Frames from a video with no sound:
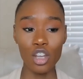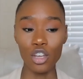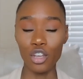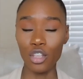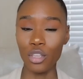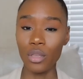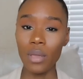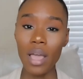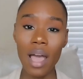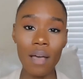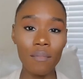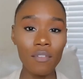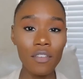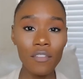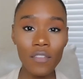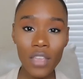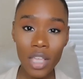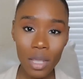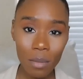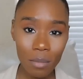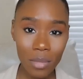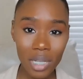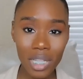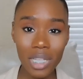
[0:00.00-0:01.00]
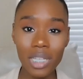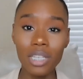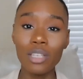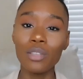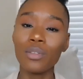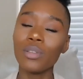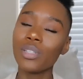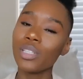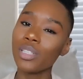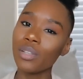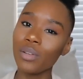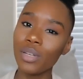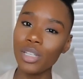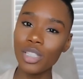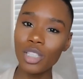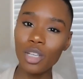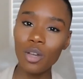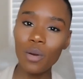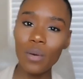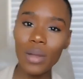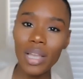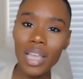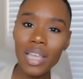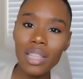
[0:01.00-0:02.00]
do you have a family? Do you still need to
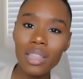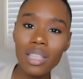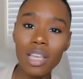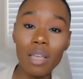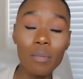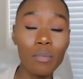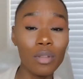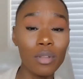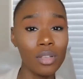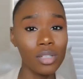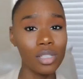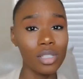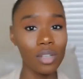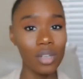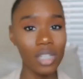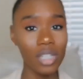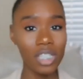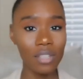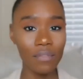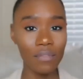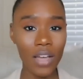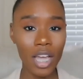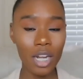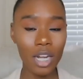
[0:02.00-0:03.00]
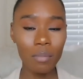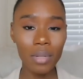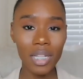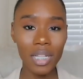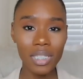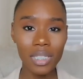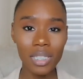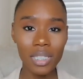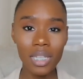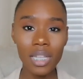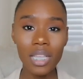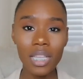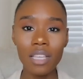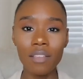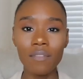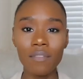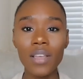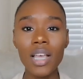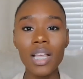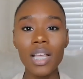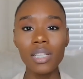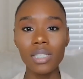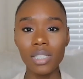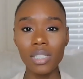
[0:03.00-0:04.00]
go and get them? Do you still need to find a place to live?
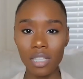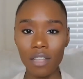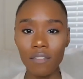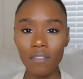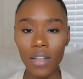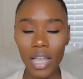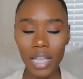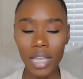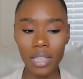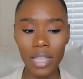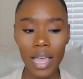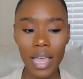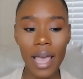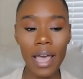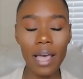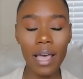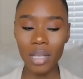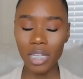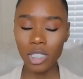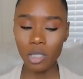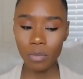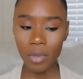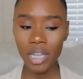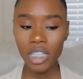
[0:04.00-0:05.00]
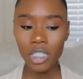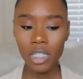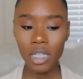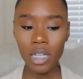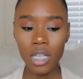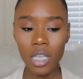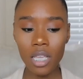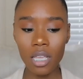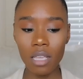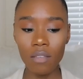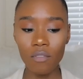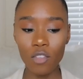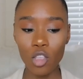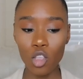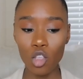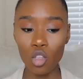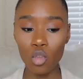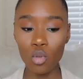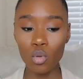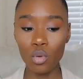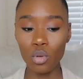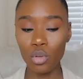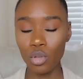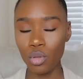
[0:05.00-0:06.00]
Stuff like that. Especially if
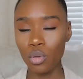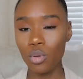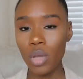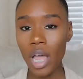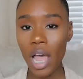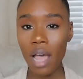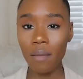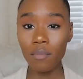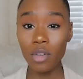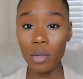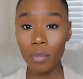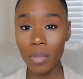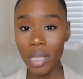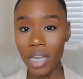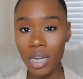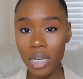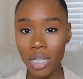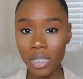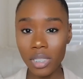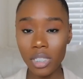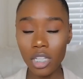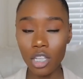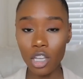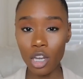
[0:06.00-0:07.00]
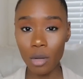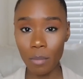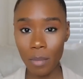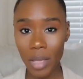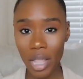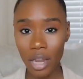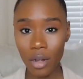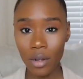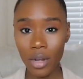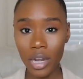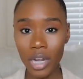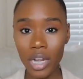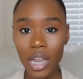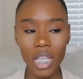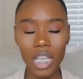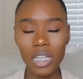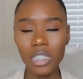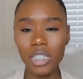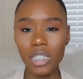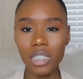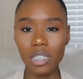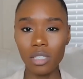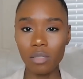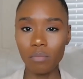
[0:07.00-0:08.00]
you do have dependents and you're married,
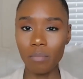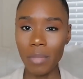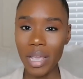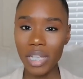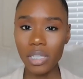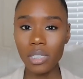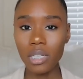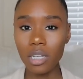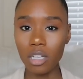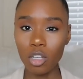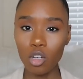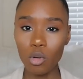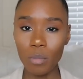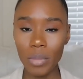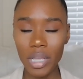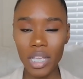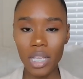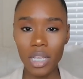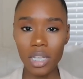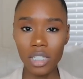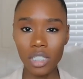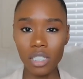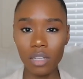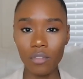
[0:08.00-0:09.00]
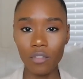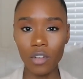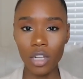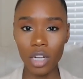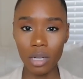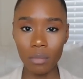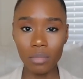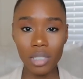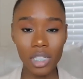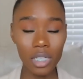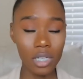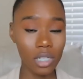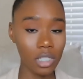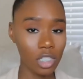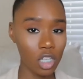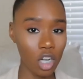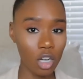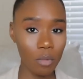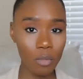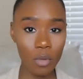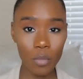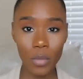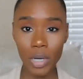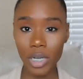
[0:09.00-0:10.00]
it just makes it a little bit easier for them to
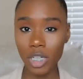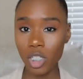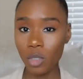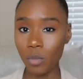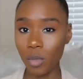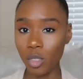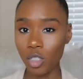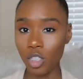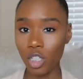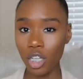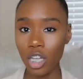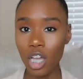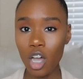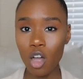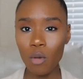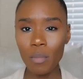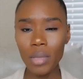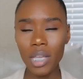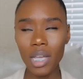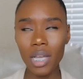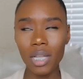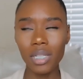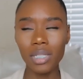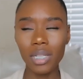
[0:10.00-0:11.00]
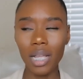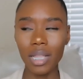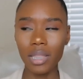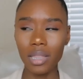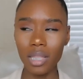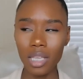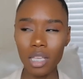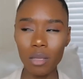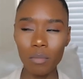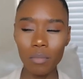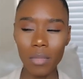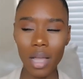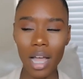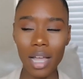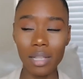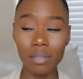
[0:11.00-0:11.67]
determine where you're supposed to go, because I think